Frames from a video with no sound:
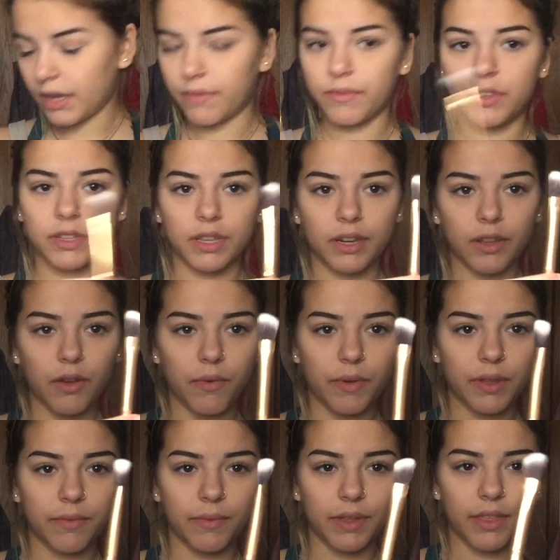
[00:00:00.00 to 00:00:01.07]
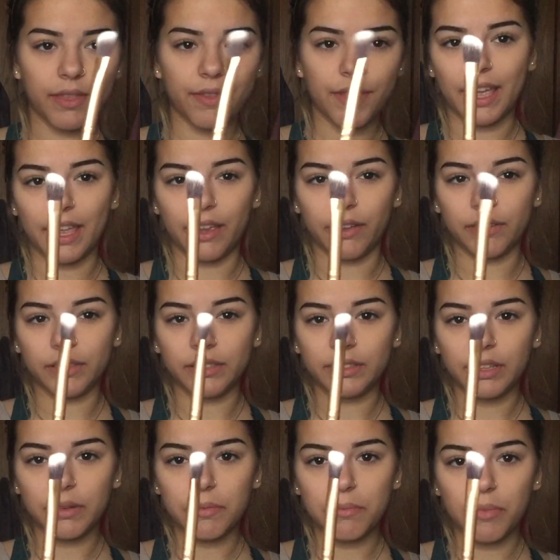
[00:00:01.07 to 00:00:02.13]
I'm just gonna go in with
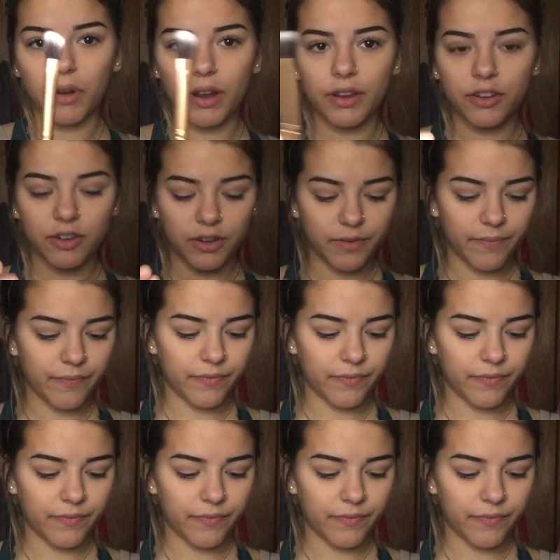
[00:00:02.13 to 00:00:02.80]
angled brush,